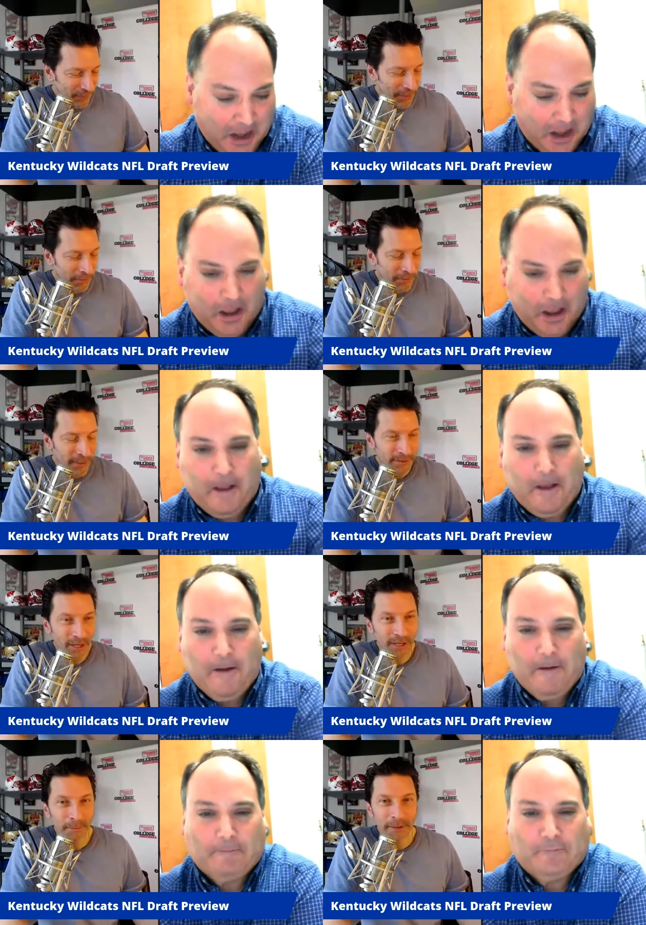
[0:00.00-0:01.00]
Speaker 1: Well,
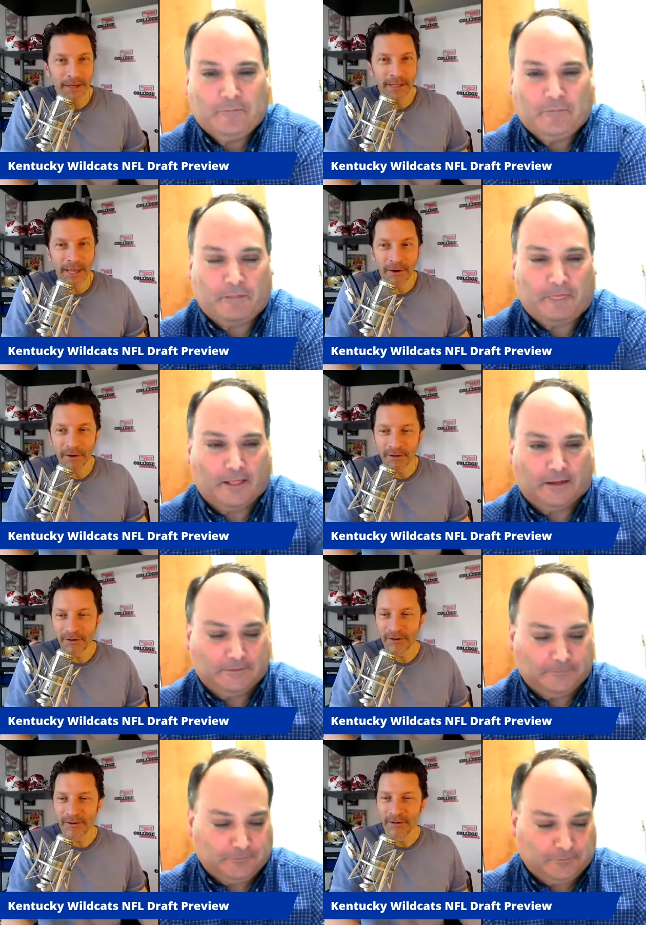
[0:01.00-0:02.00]
talk about a
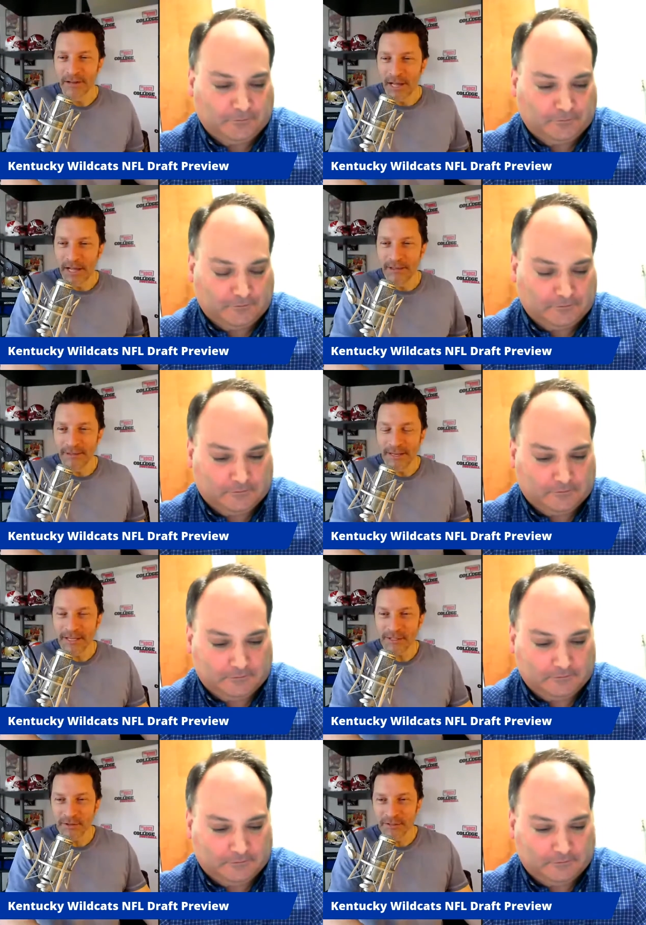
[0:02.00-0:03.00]
character on the
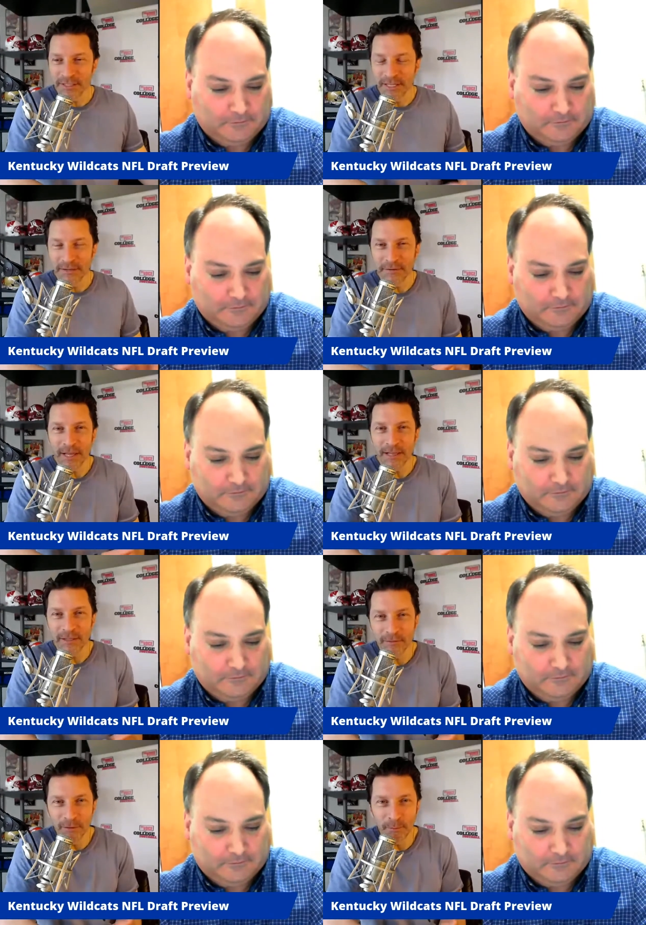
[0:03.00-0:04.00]
national scene of
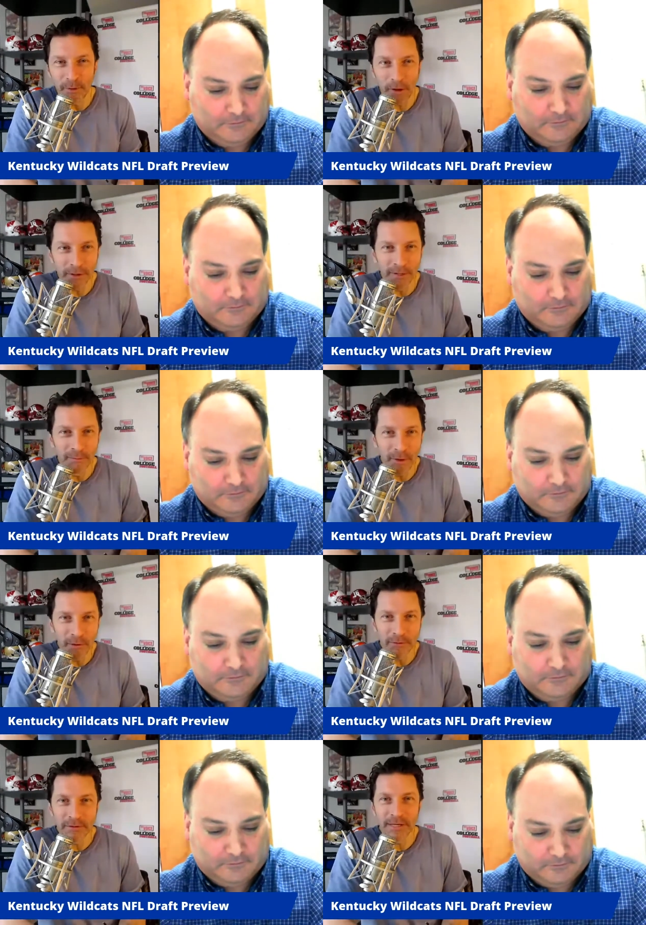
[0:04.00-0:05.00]
college football. Lynn
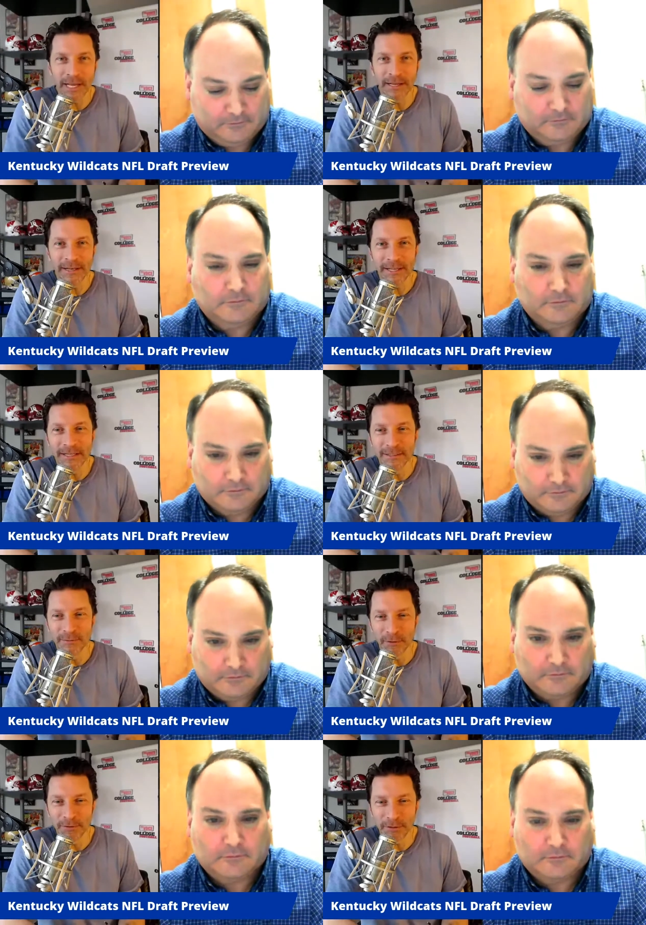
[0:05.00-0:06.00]
Bowden and his
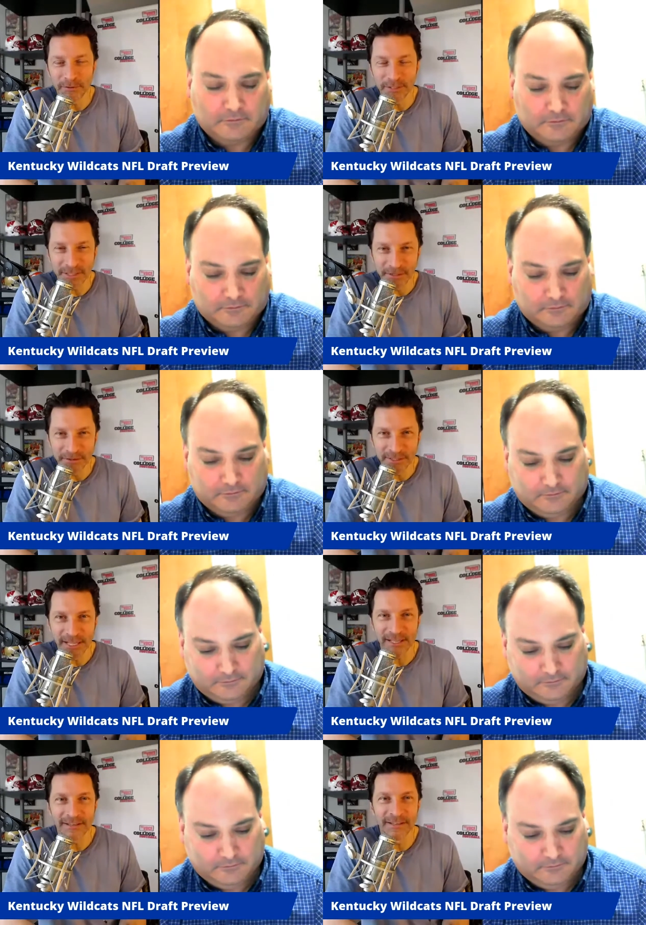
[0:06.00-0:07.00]
versatile skill
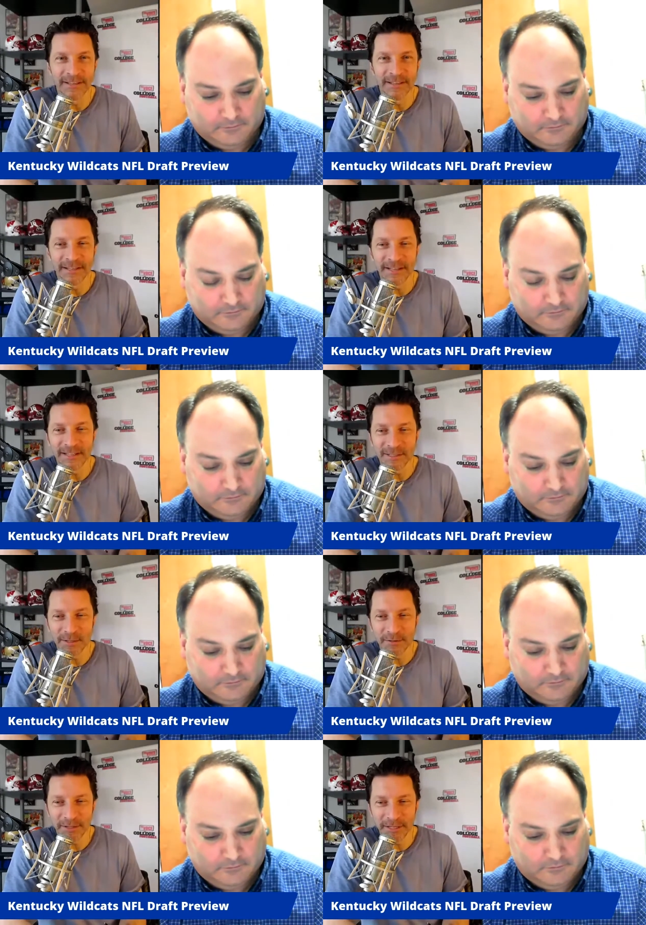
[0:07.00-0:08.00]
set uh,
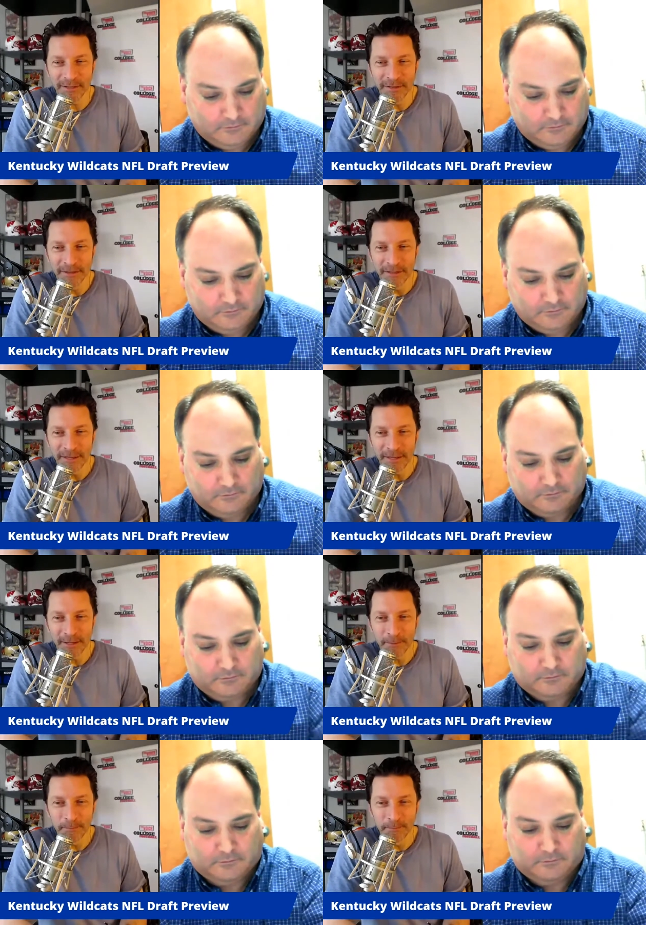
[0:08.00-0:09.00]
certainly
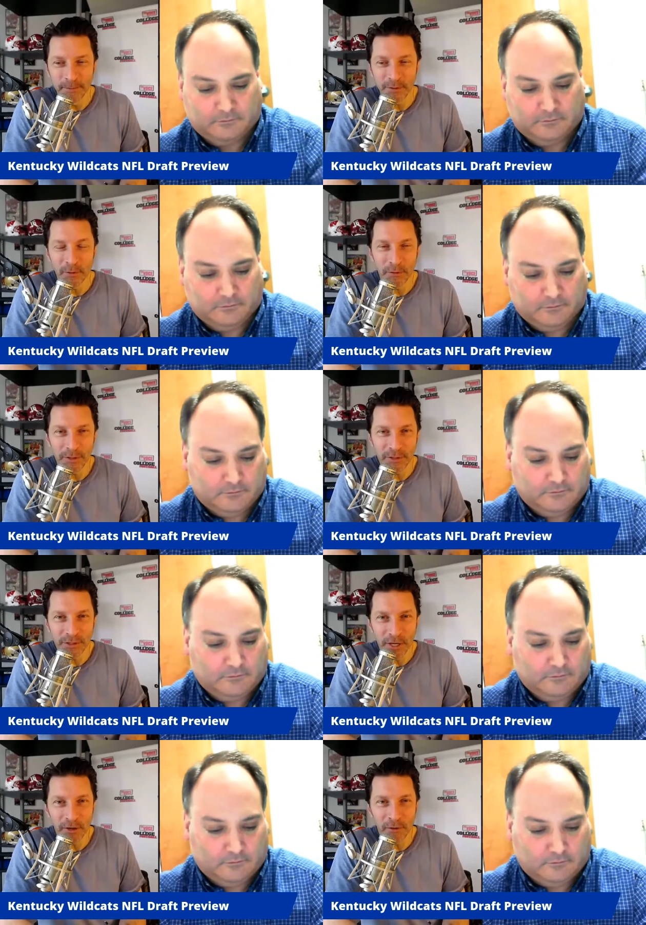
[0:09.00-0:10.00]
uh, stole the
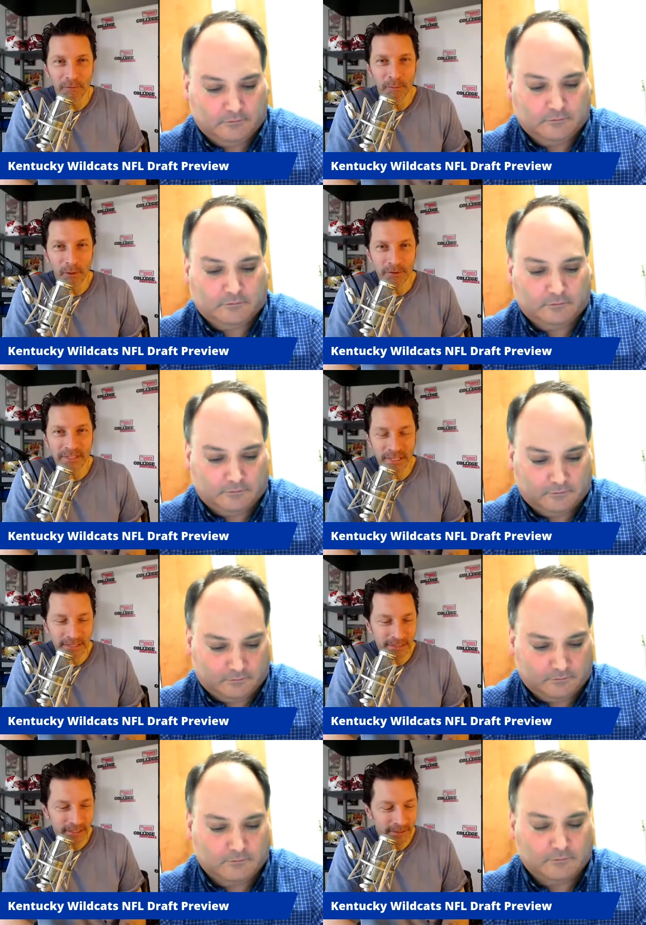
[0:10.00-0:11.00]
show of bowl
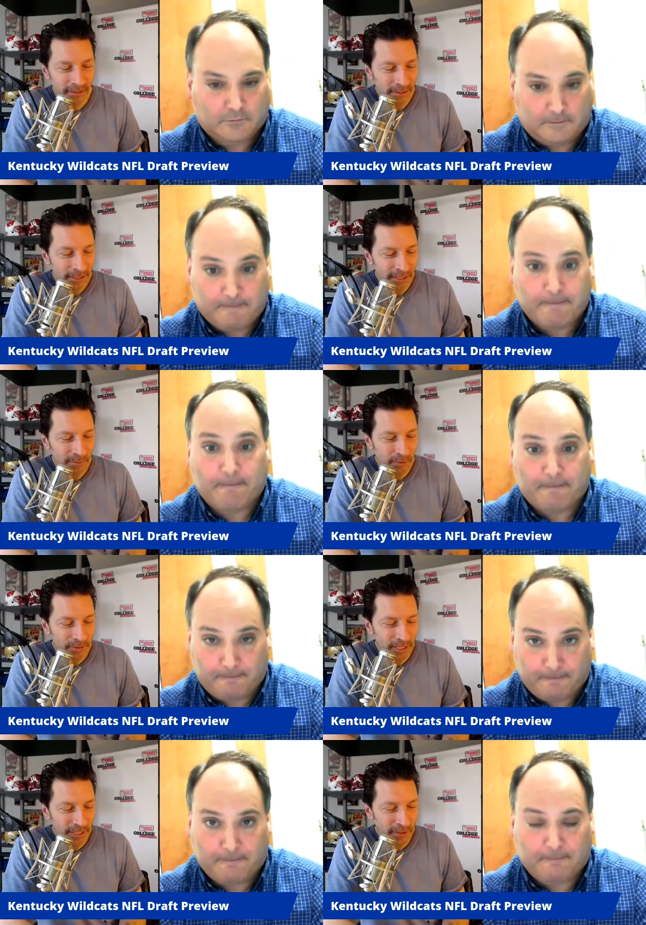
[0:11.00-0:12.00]
season in
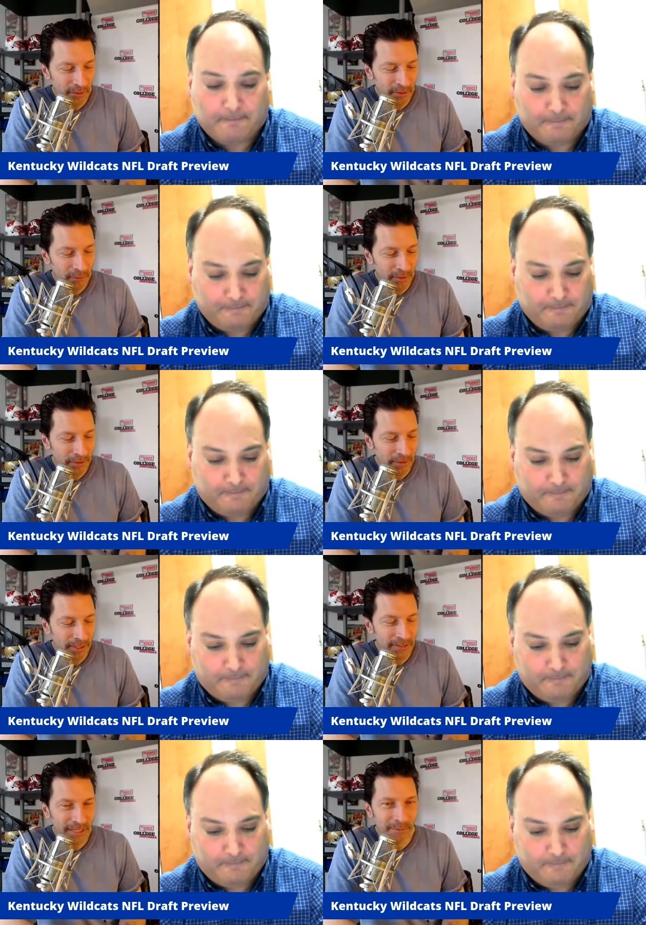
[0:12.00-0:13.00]
particular. And one of the
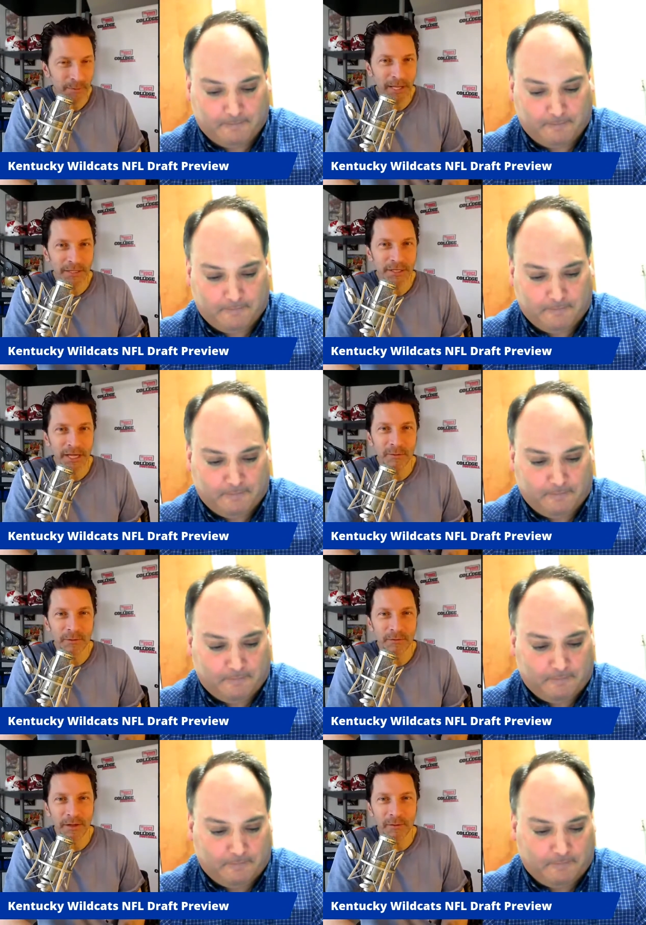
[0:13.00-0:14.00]
last times we had you on
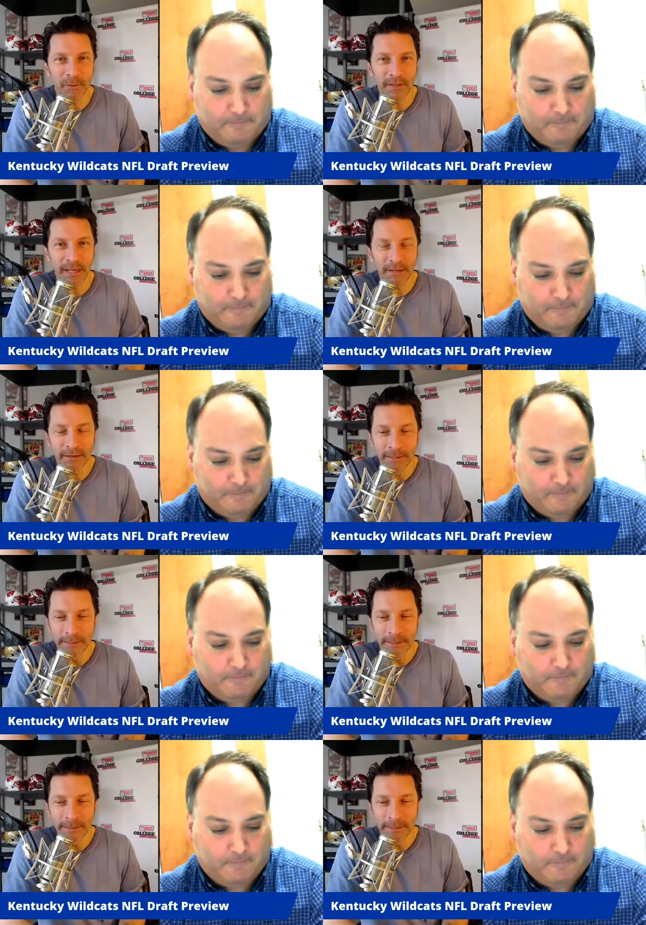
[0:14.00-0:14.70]
was following that